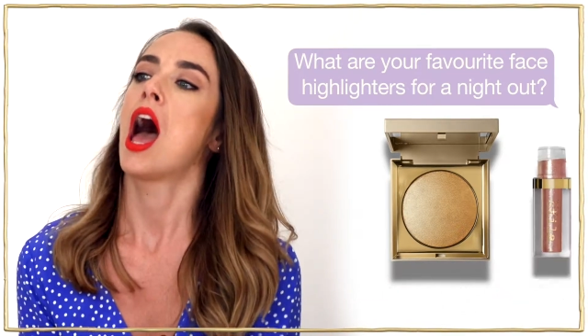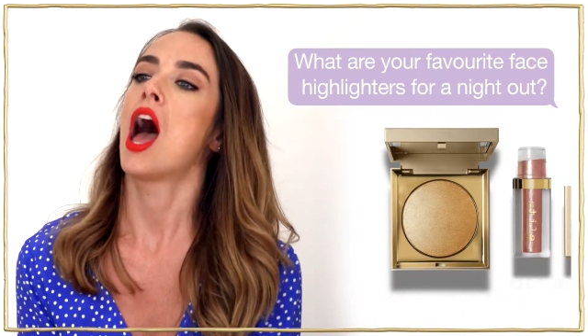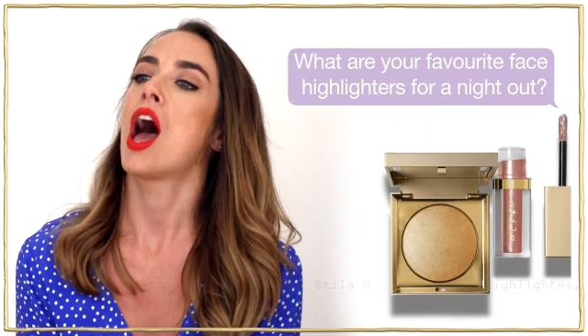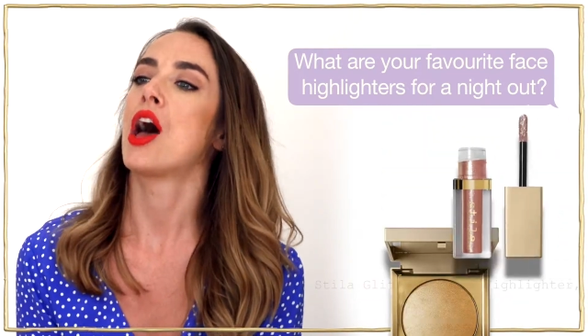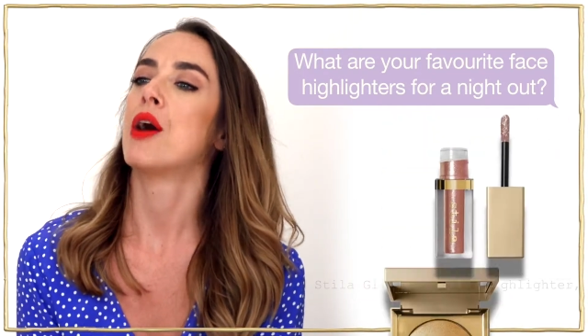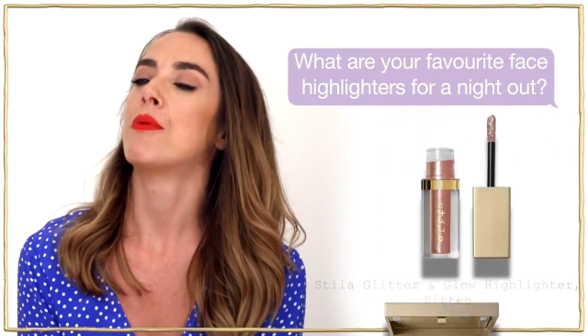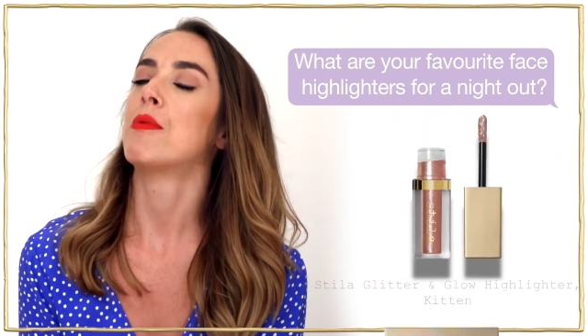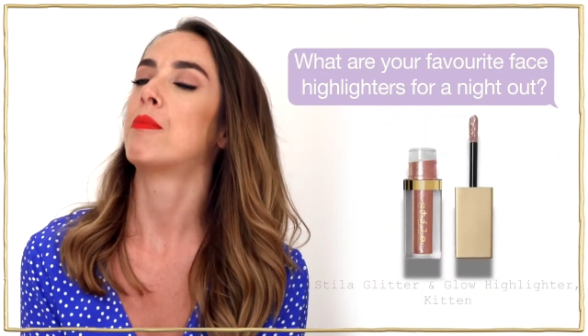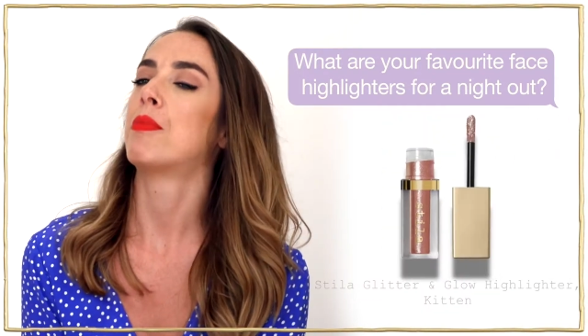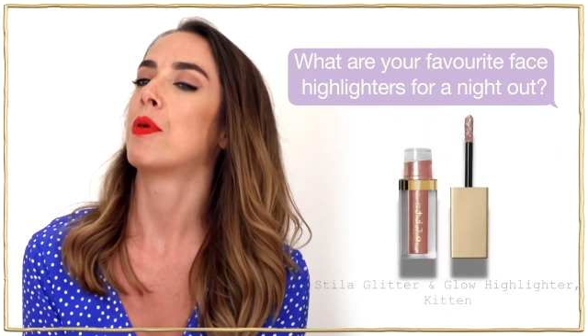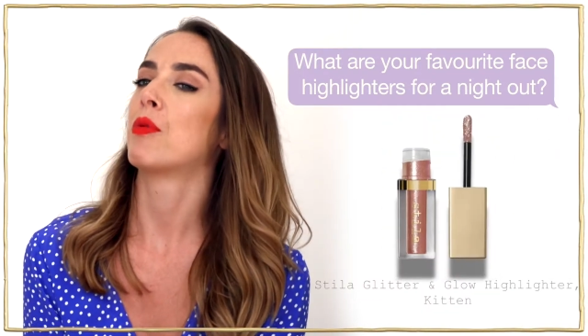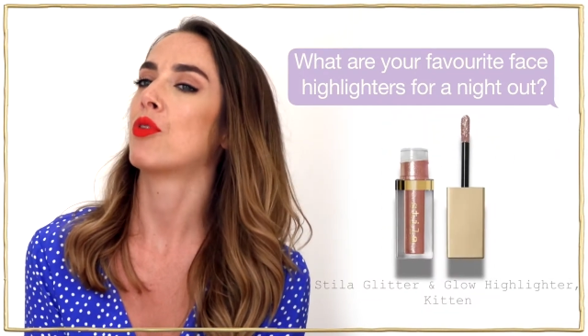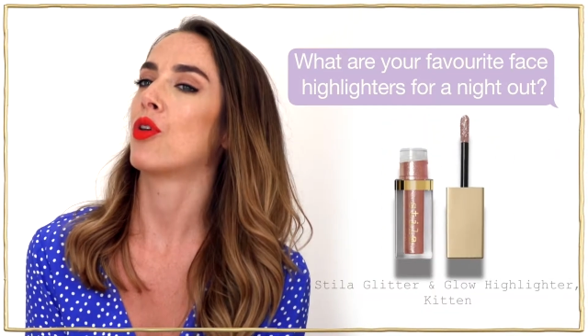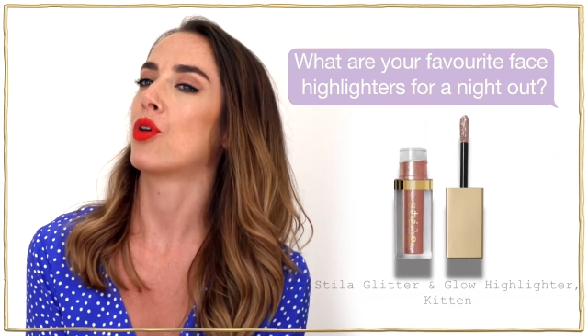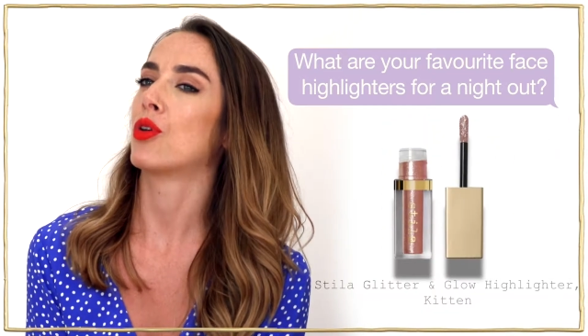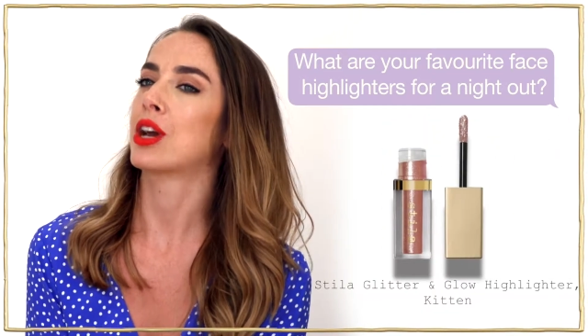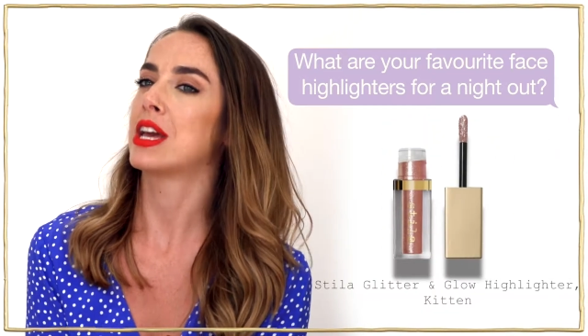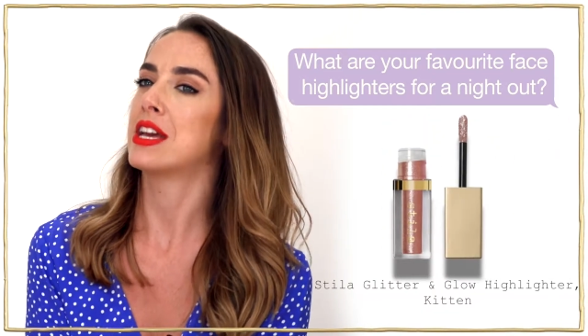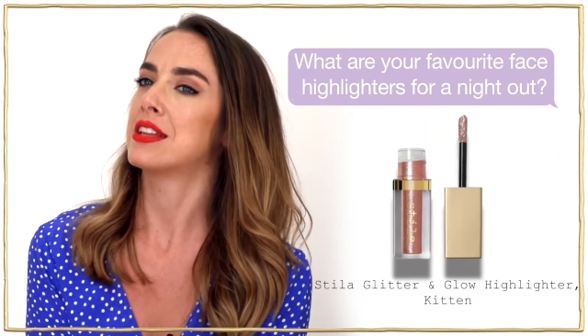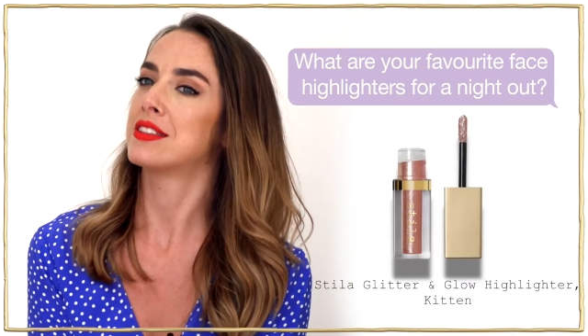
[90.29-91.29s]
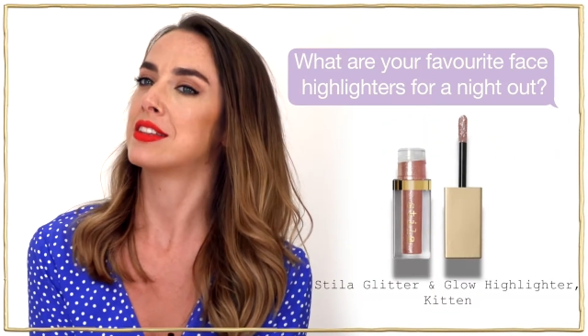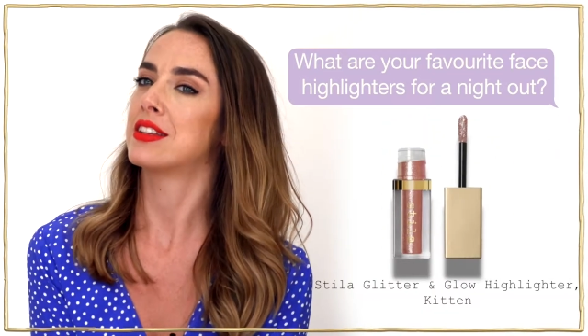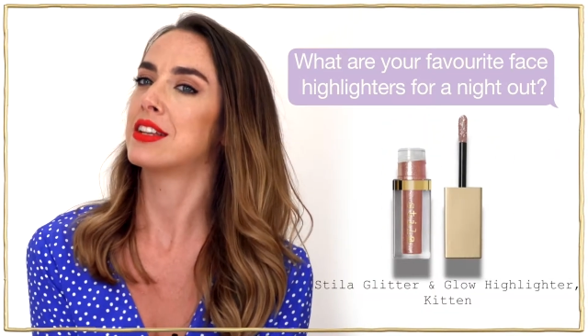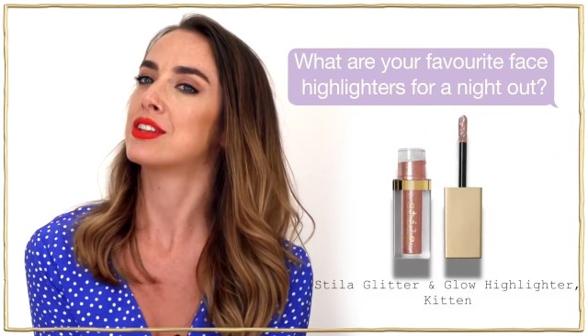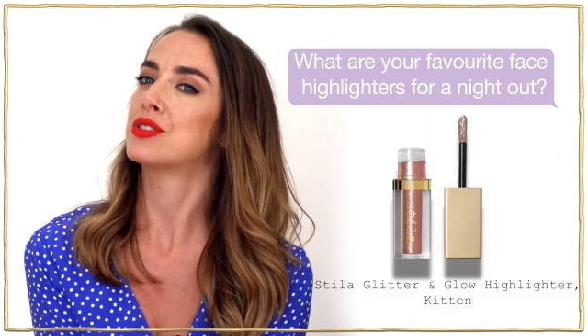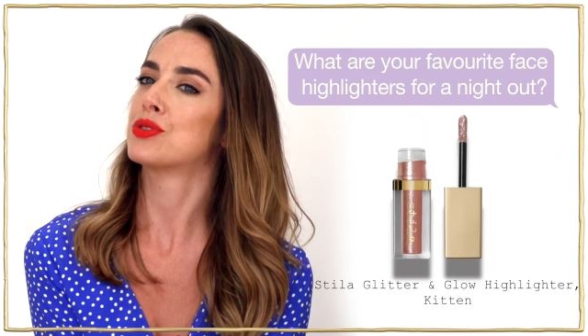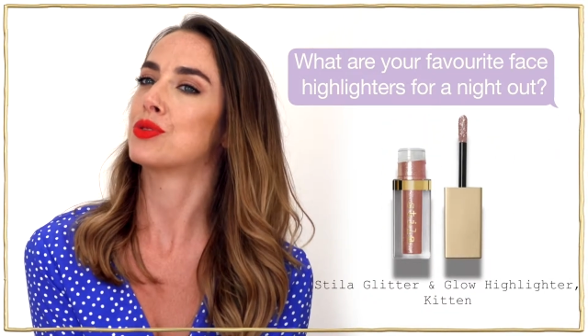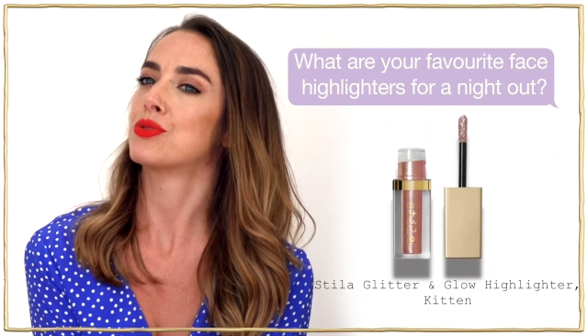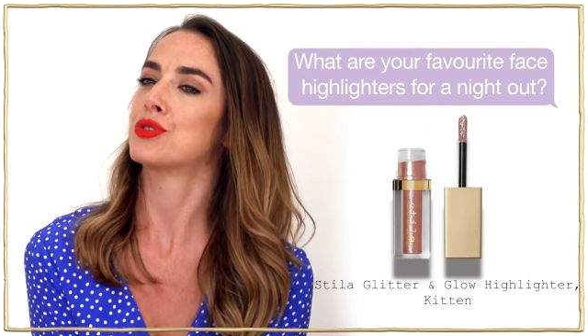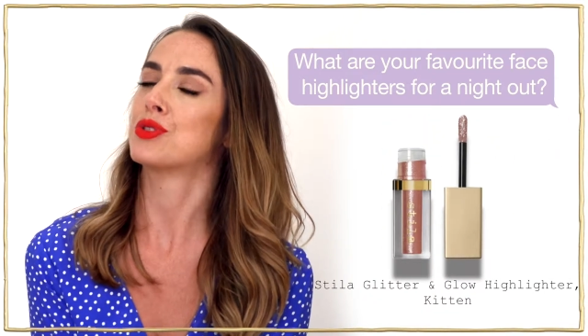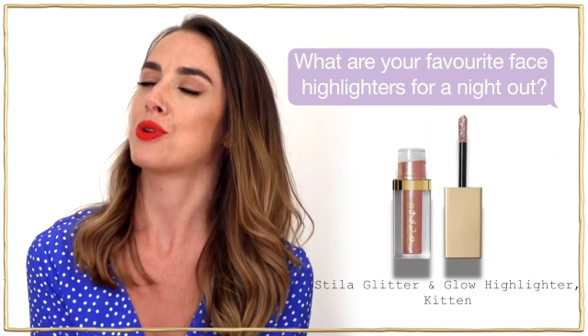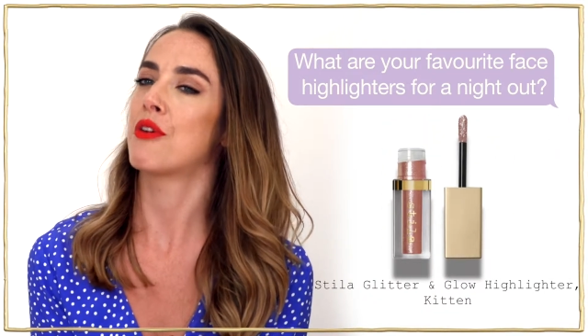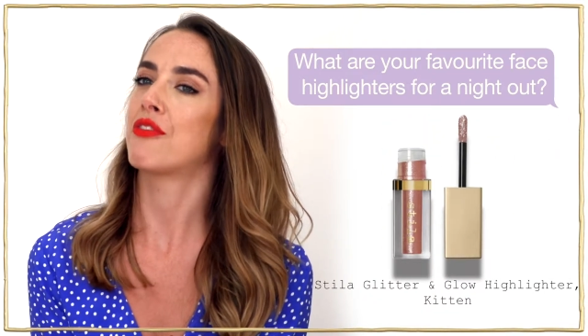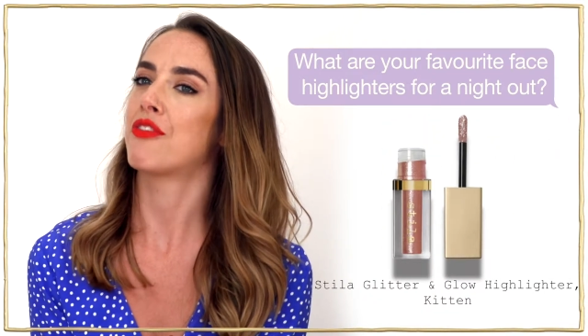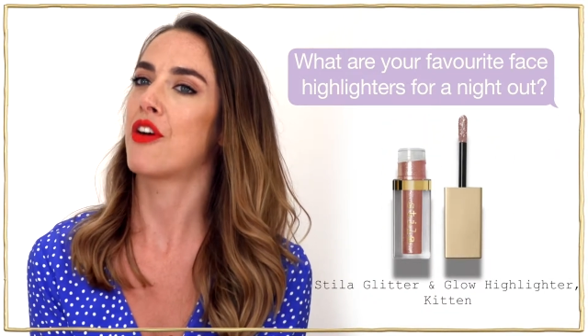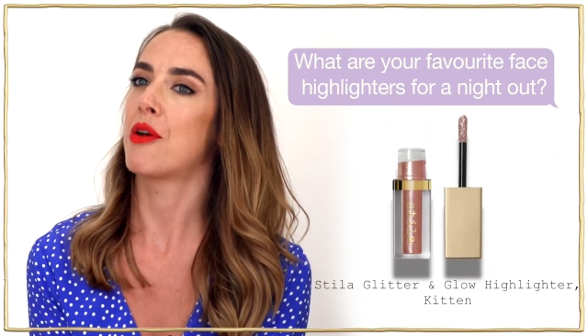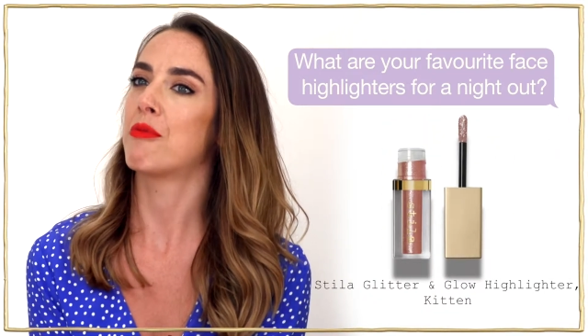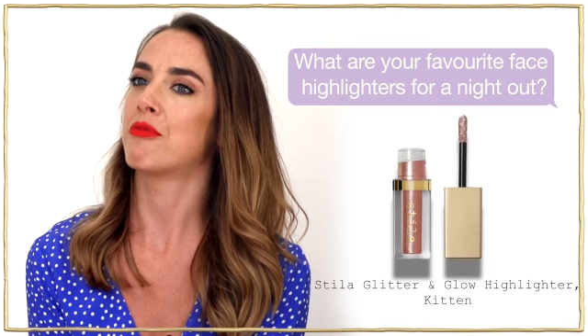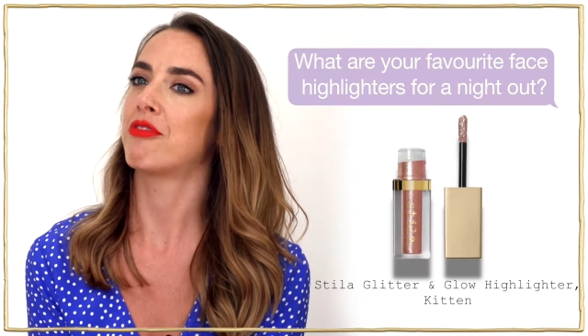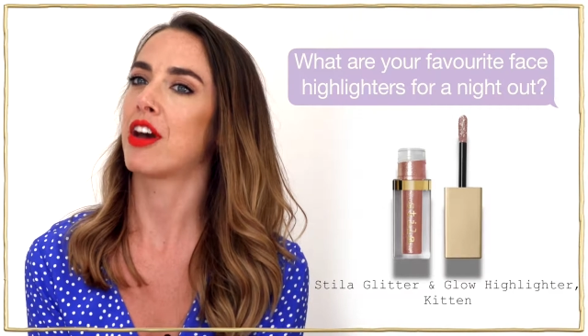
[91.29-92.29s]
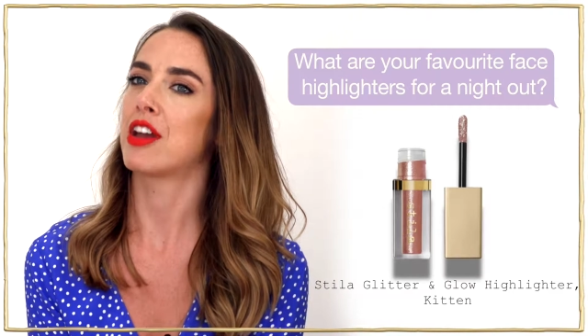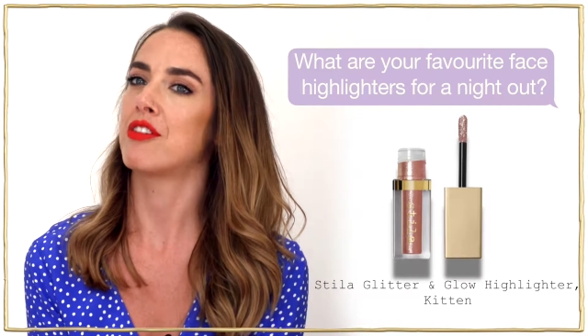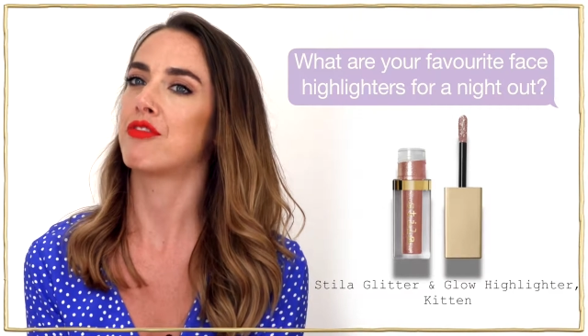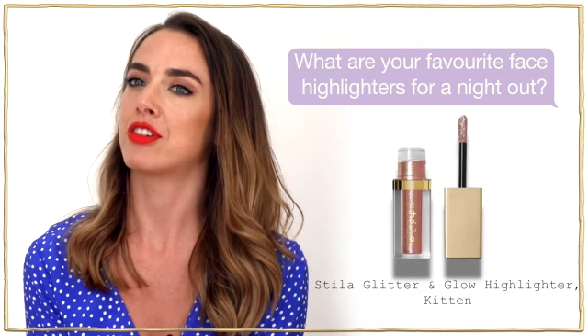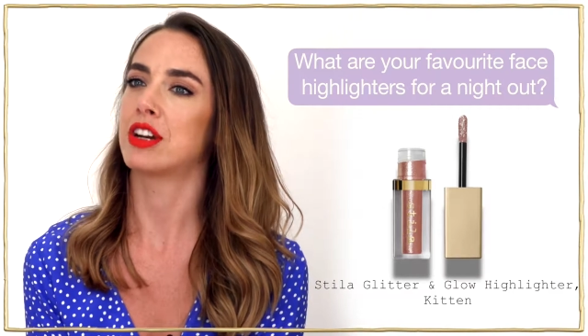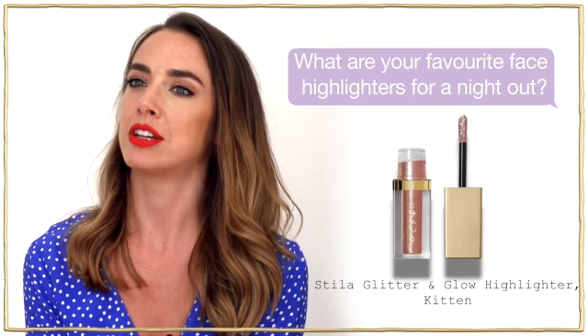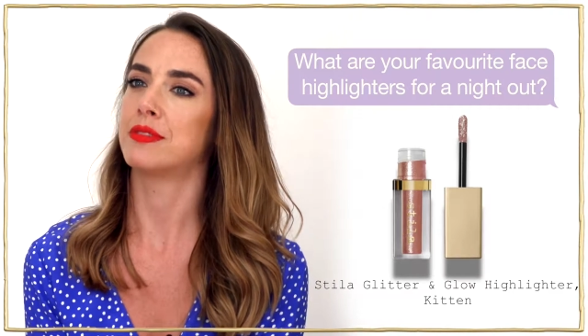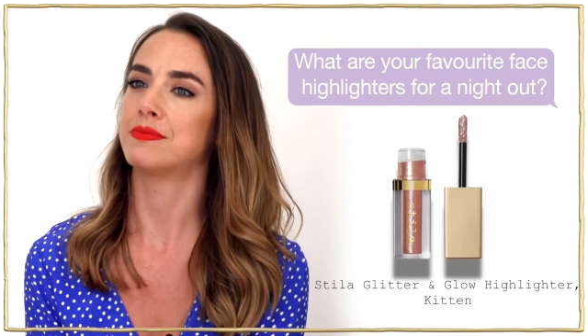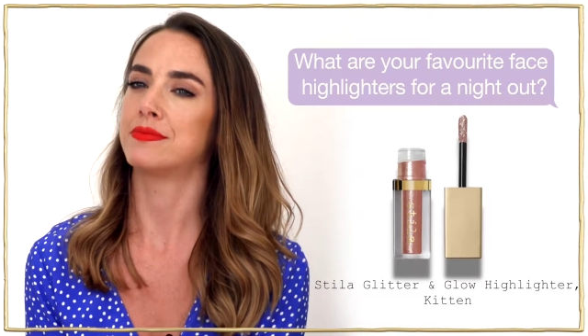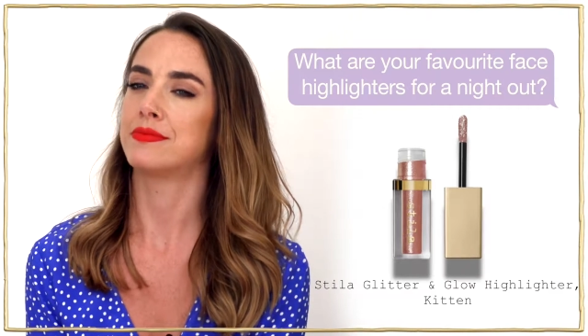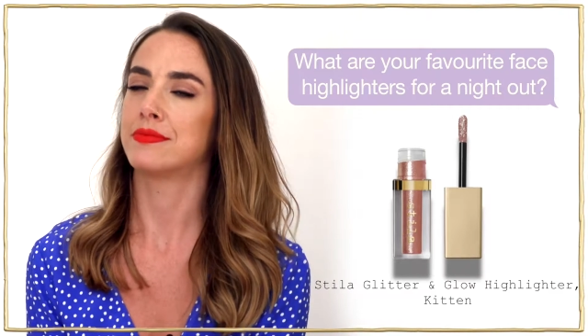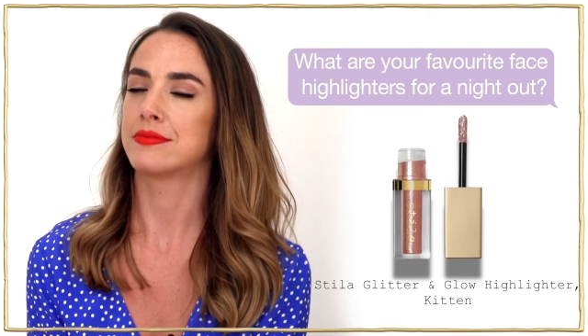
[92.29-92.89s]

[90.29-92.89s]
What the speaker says: But Kitten is also a firm favorite.